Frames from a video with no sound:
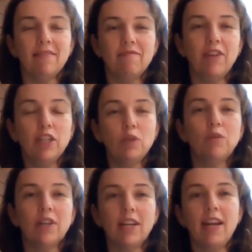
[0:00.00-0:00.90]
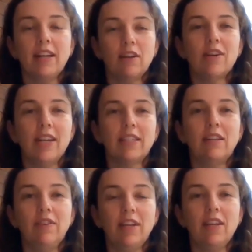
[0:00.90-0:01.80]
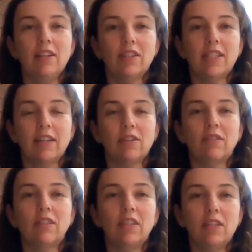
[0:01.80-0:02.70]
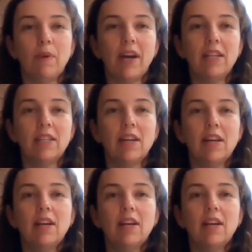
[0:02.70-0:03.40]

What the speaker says: visual connectivity in your technology space.